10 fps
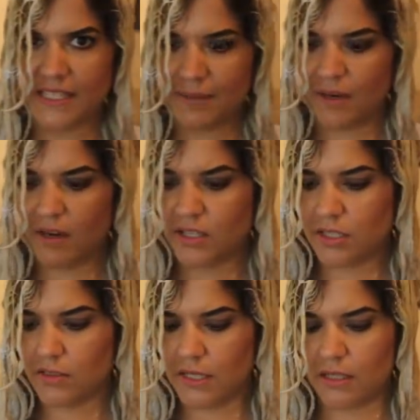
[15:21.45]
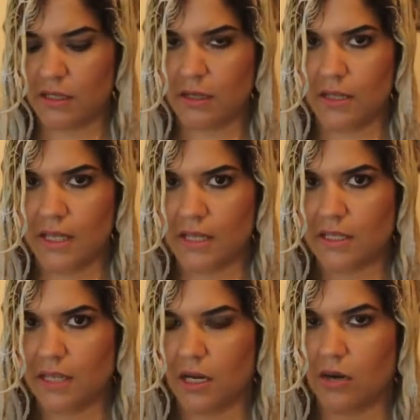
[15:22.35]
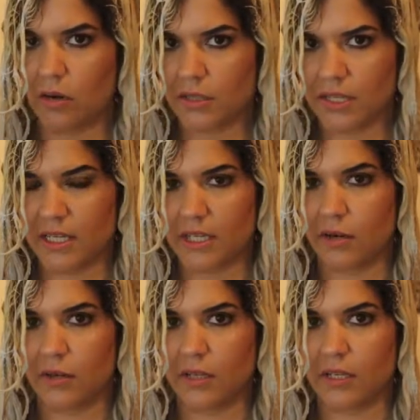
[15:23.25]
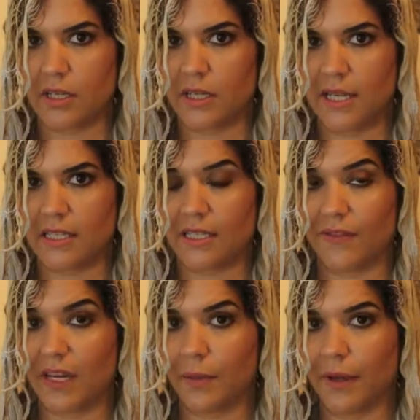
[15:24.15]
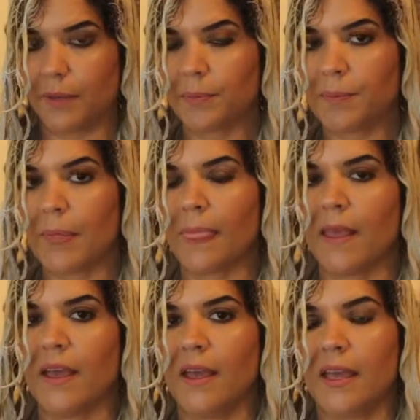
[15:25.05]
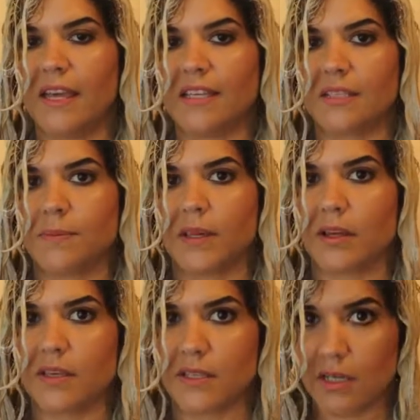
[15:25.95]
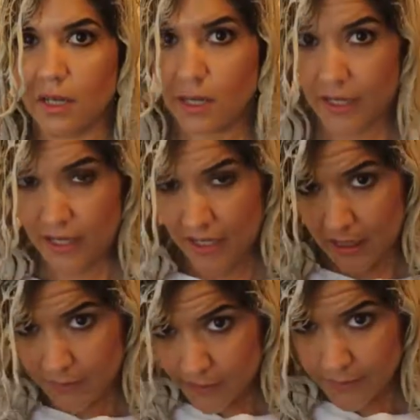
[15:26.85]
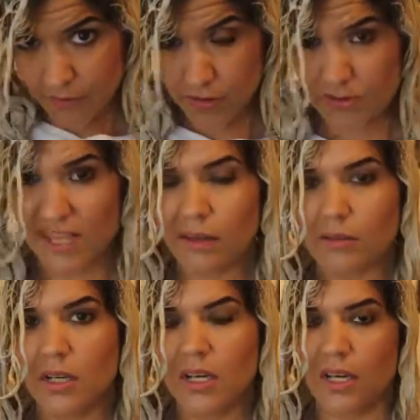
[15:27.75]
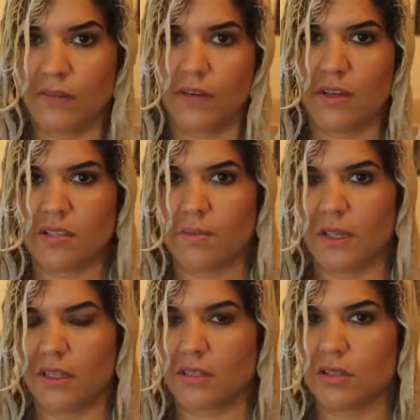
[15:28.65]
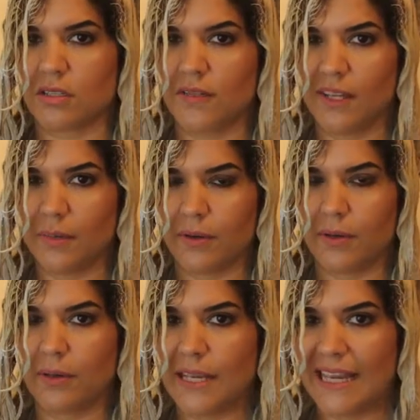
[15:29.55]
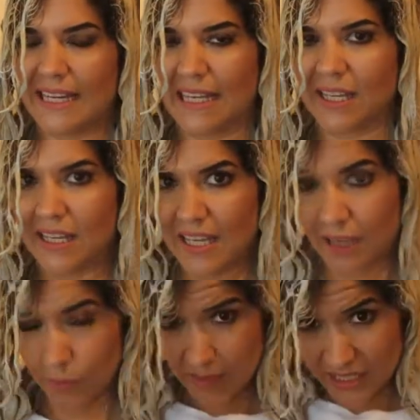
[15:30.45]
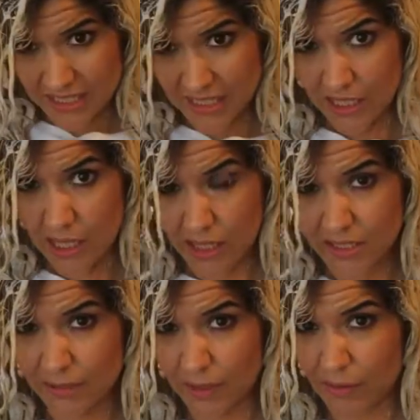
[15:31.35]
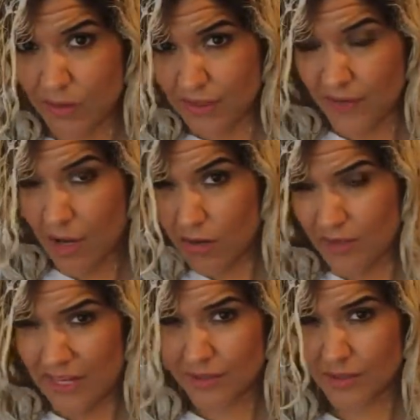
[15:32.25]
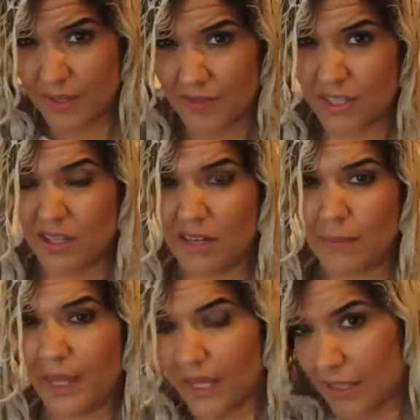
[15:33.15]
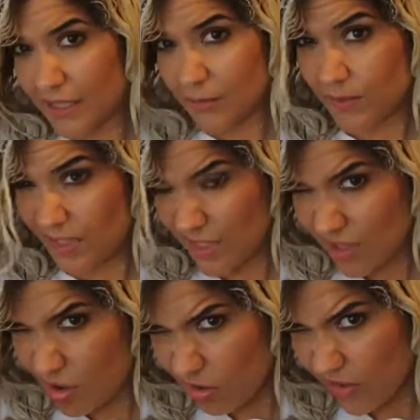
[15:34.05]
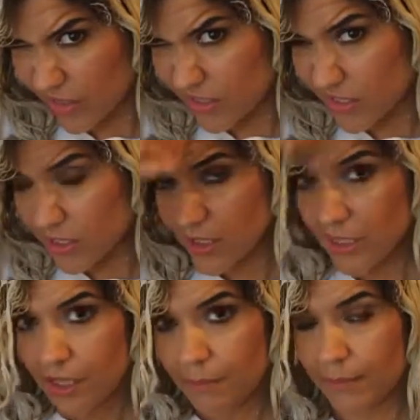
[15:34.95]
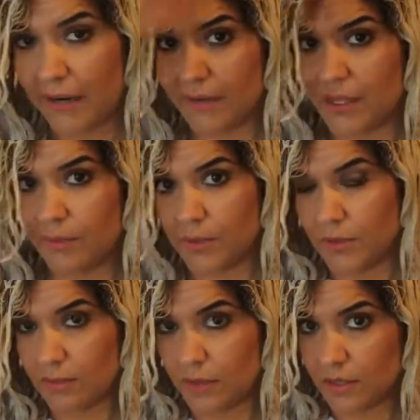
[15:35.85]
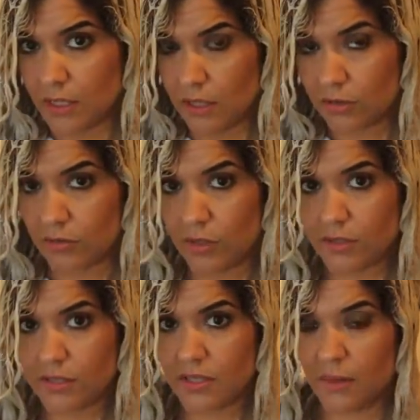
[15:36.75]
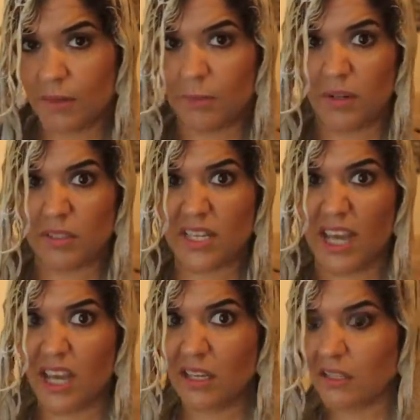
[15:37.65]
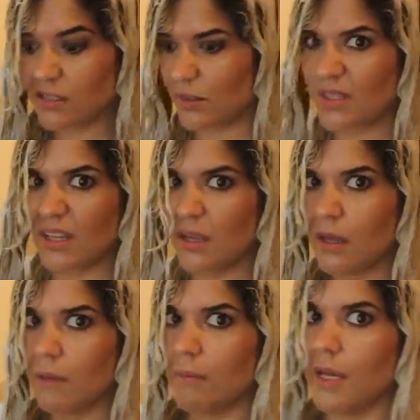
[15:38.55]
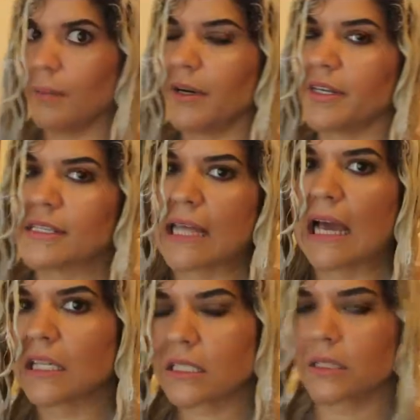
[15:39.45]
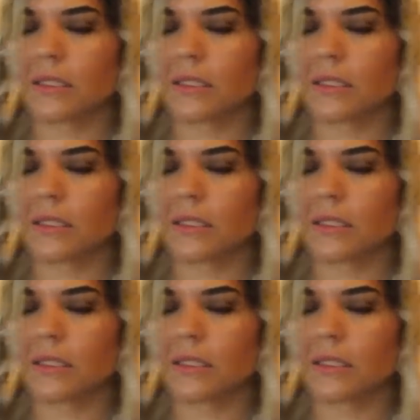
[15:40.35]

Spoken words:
behind using these and not a toner that needs developer is because I have left my roots out, and if I use something that's got developer in it, it will actually lighten my roots if it overlaps them even a tiny bit, and I'll end up with like an orange barrier between my dark roots and my blonde hair. So I want to minimise that.